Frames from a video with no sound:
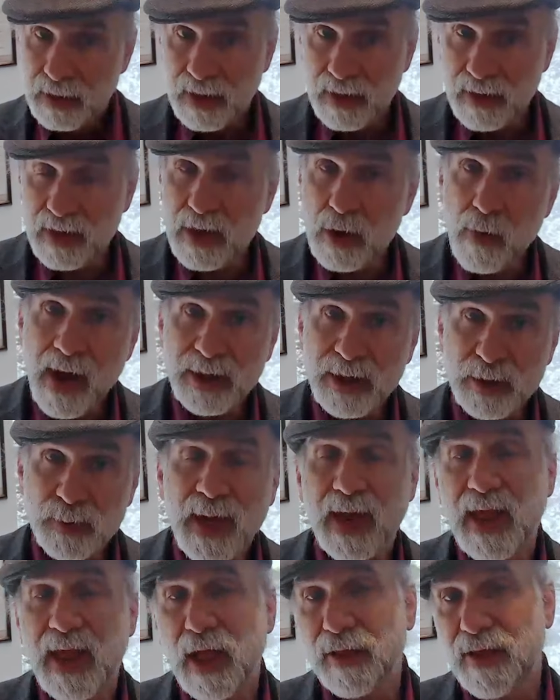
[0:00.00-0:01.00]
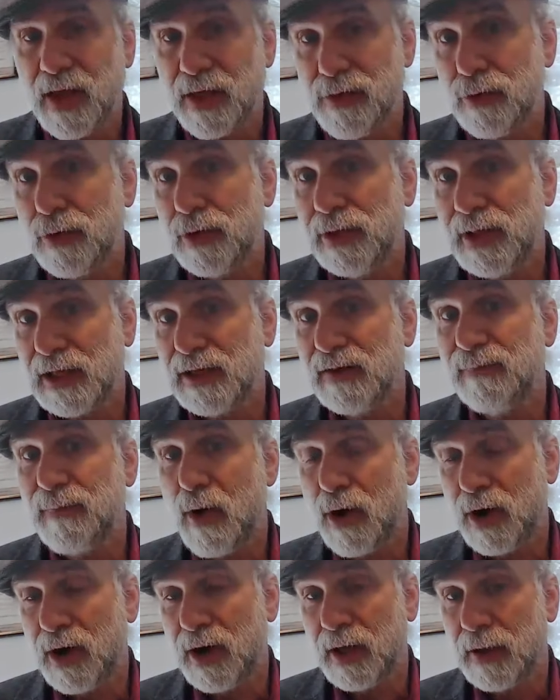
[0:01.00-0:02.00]
In the US, we got healthcare through collective
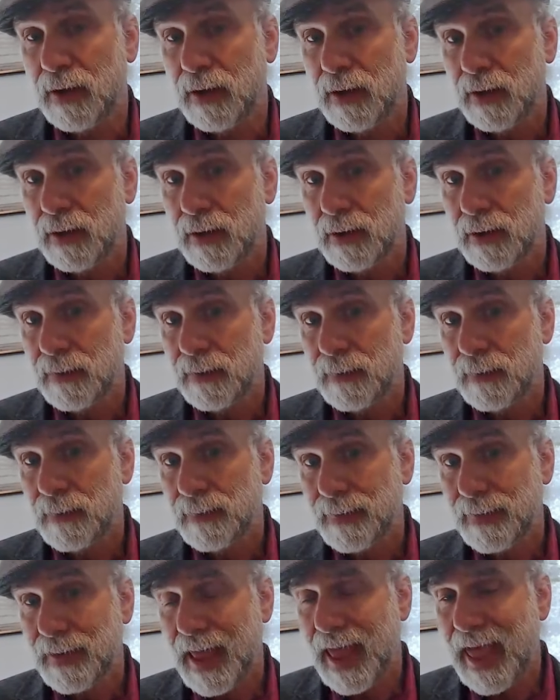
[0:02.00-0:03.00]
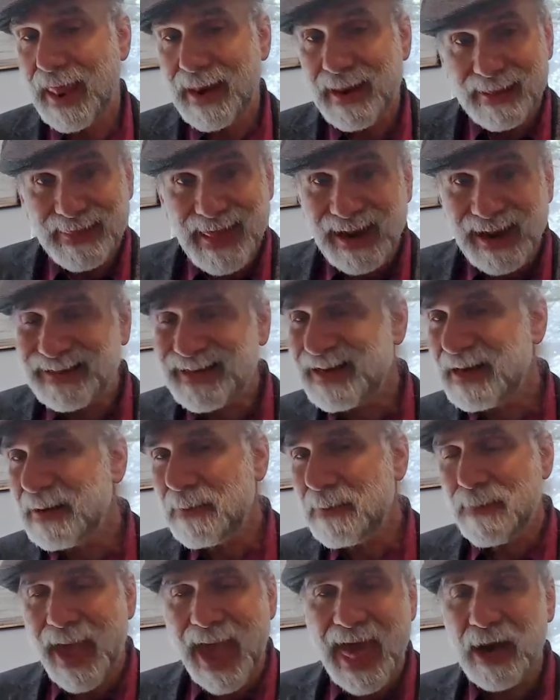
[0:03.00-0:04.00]
bargaining. And that
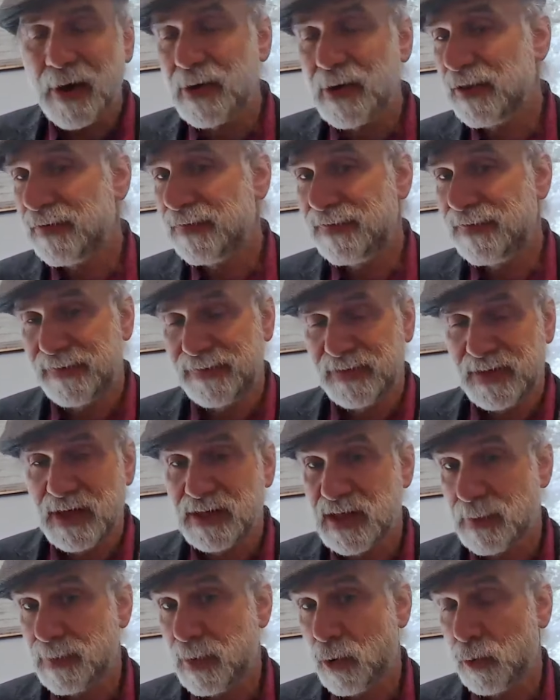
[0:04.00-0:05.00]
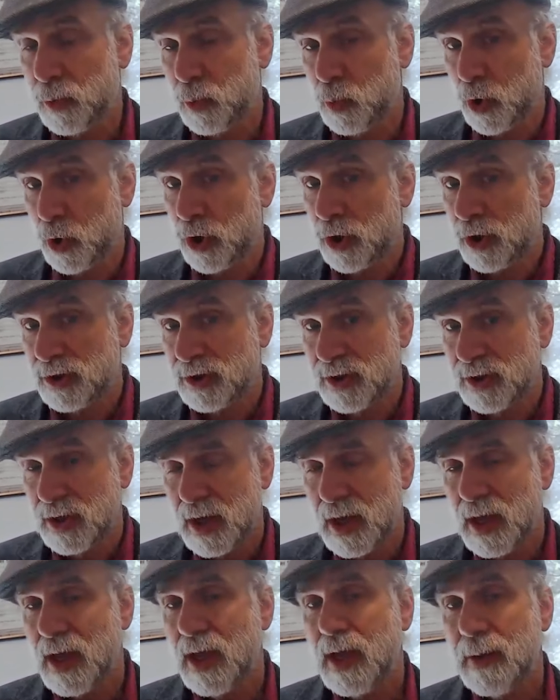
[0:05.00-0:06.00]
didn't matter in the 50s. They both worked.
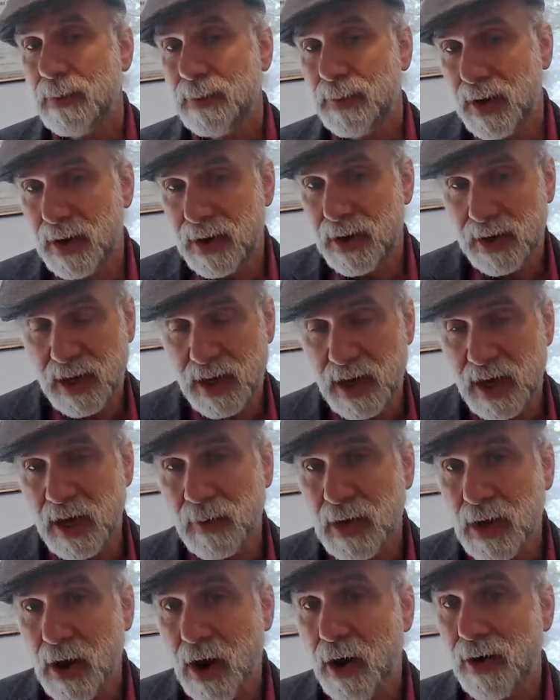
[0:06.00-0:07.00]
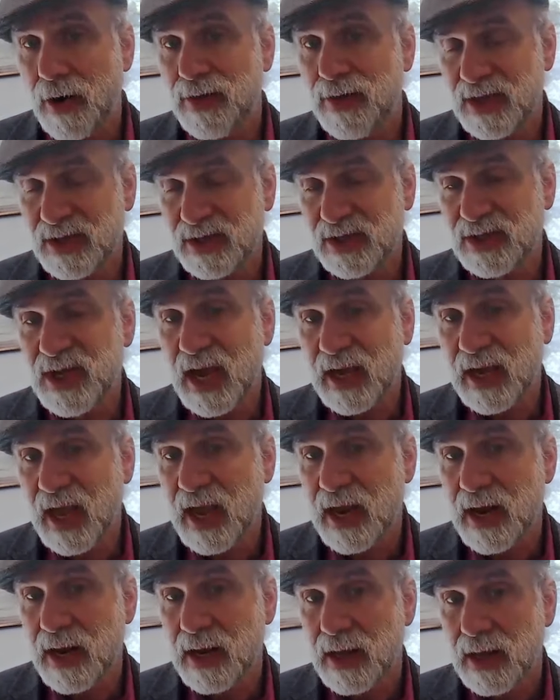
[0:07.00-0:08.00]
But here we are in this
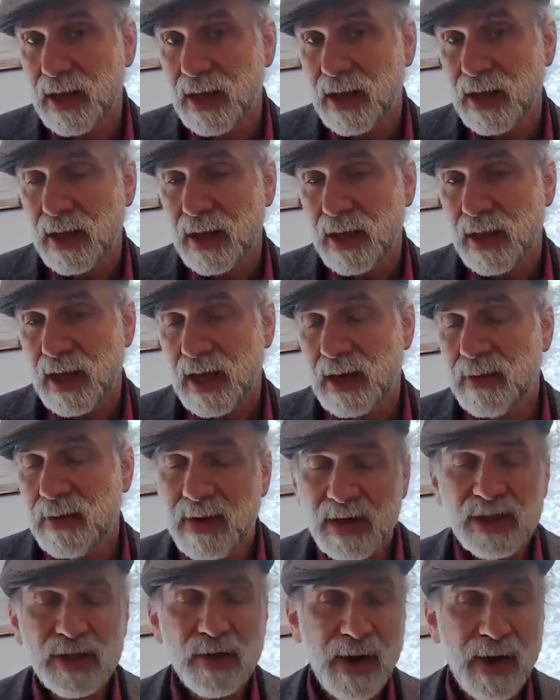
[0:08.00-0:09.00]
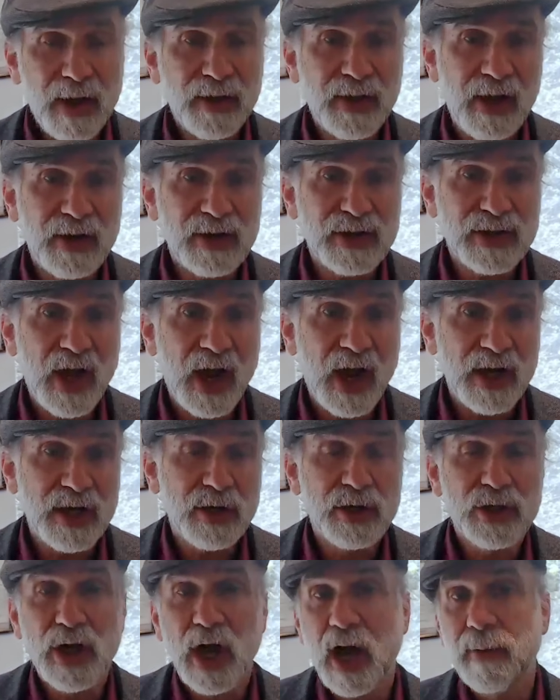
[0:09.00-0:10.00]
decade, it means your healthcare is tied to
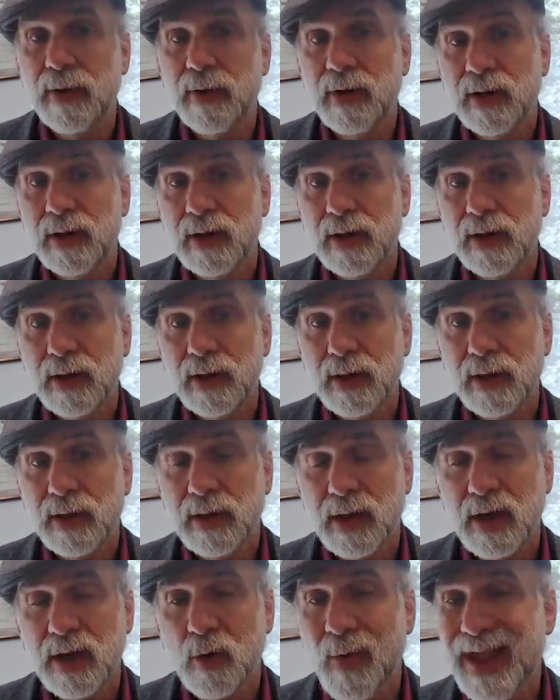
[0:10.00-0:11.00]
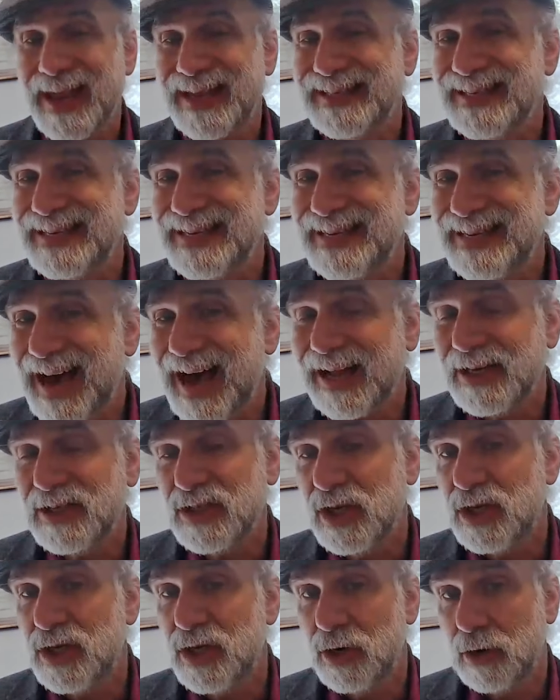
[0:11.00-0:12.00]
your job in a way it's not
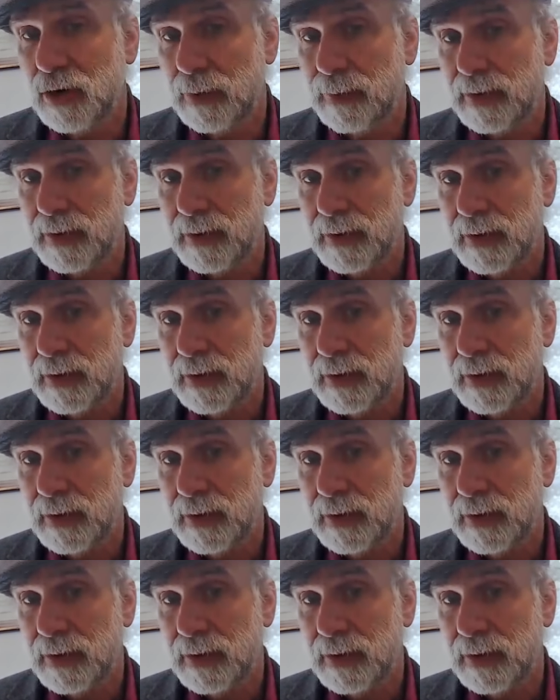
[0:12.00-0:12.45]
in Europe.